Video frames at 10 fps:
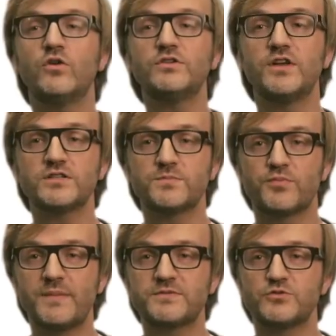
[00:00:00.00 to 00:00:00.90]
long does
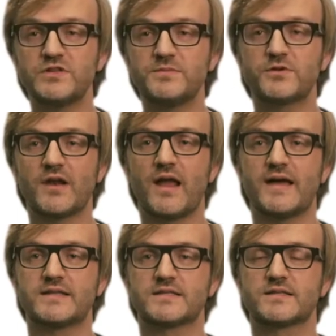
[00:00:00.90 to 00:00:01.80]
PrEP treatment
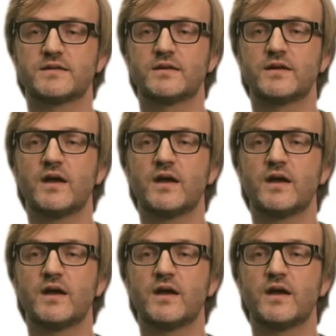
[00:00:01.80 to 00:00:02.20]
last?